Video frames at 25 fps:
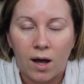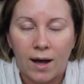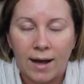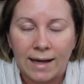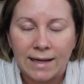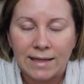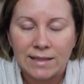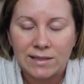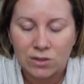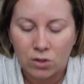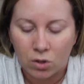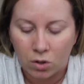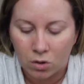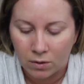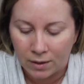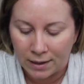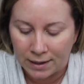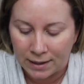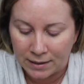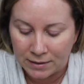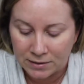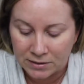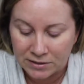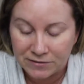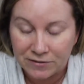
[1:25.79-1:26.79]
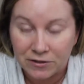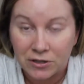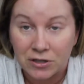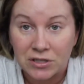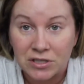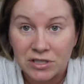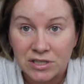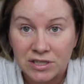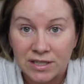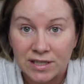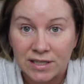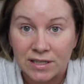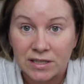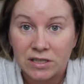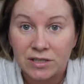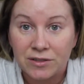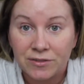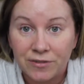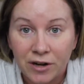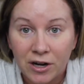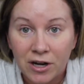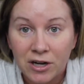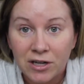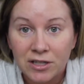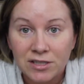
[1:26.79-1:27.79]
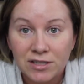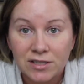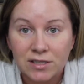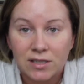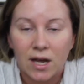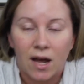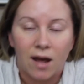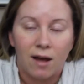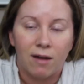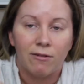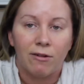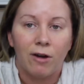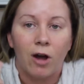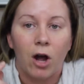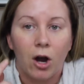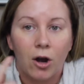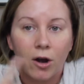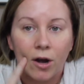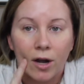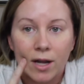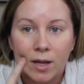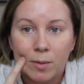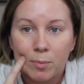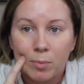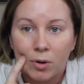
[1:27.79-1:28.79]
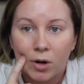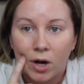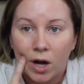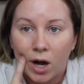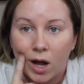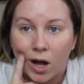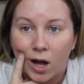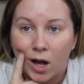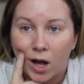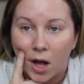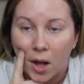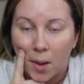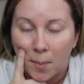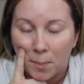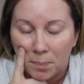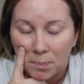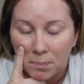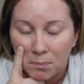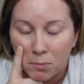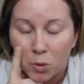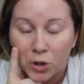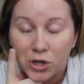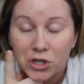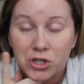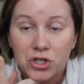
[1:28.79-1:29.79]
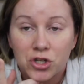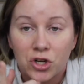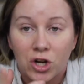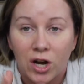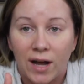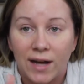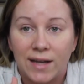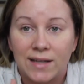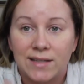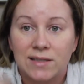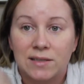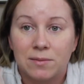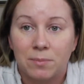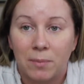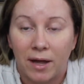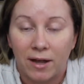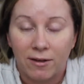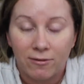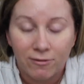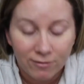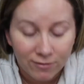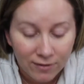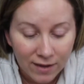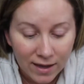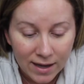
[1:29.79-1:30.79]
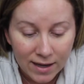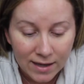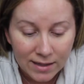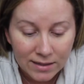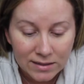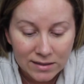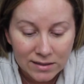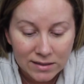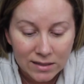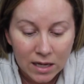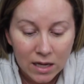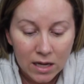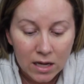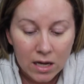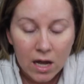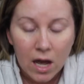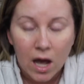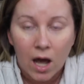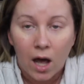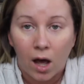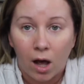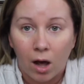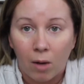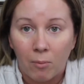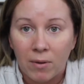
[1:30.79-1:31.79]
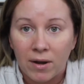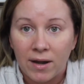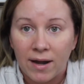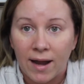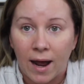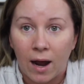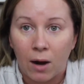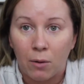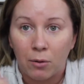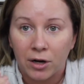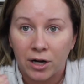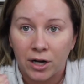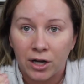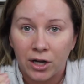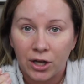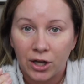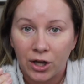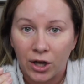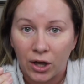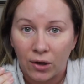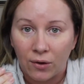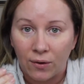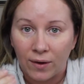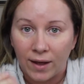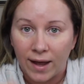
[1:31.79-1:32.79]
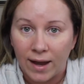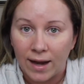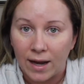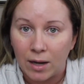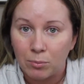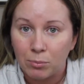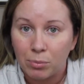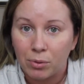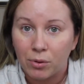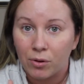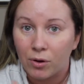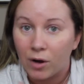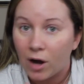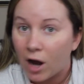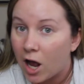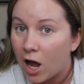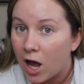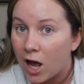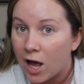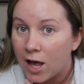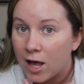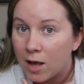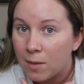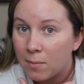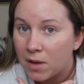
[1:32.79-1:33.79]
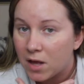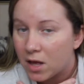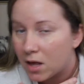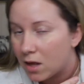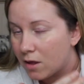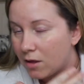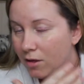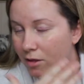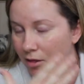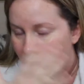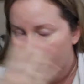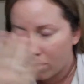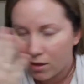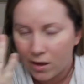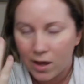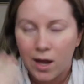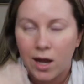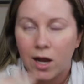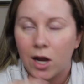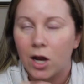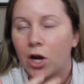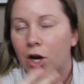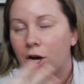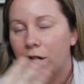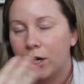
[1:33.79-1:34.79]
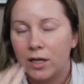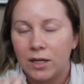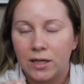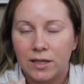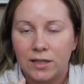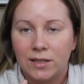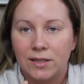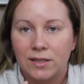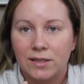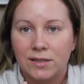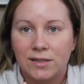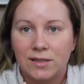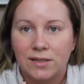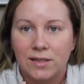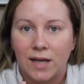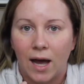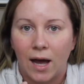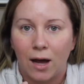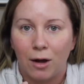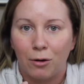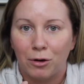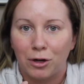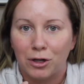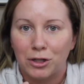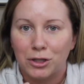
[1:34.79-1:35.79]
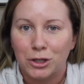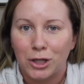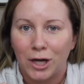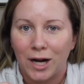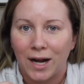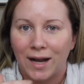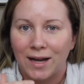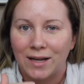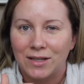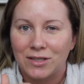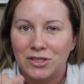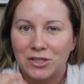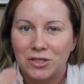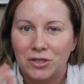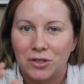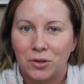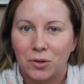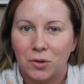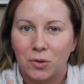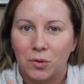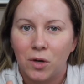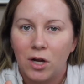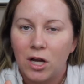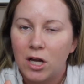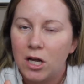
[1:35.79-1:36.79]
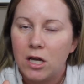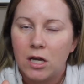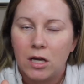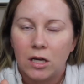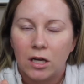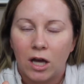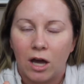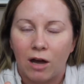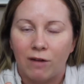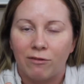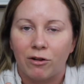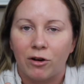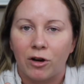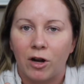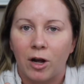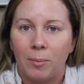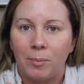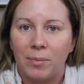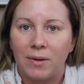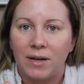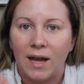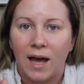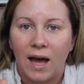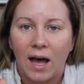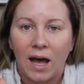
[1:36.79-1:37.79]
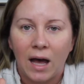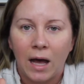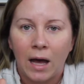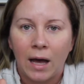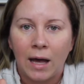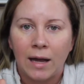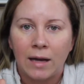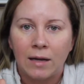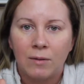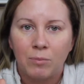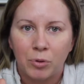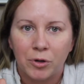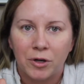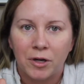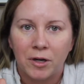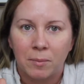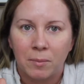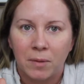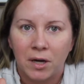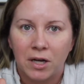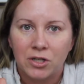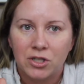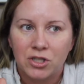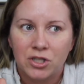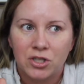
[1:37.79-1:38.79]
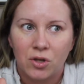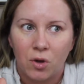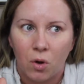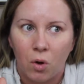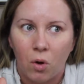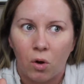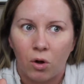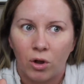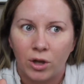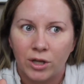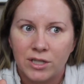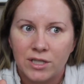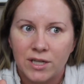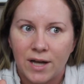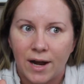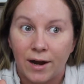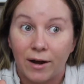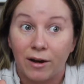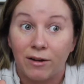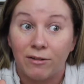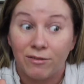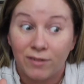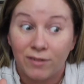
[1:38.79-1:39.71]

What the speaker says: as always, first things first, I've already moisturized my face. Now we're gonna go in and prime the areas that we're trying to cover up and hide, pretty much the whole entire